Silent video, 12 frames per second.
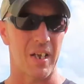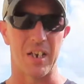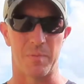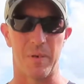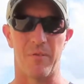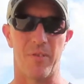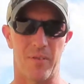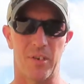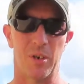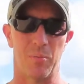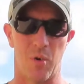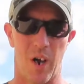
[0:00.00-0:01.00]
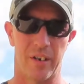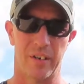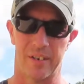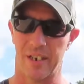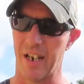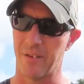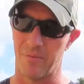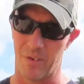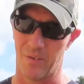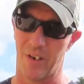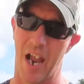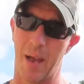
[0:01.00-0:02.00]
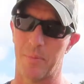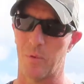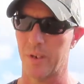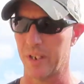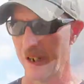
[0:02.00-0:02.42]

It's been a very, very good product, and very, very happy with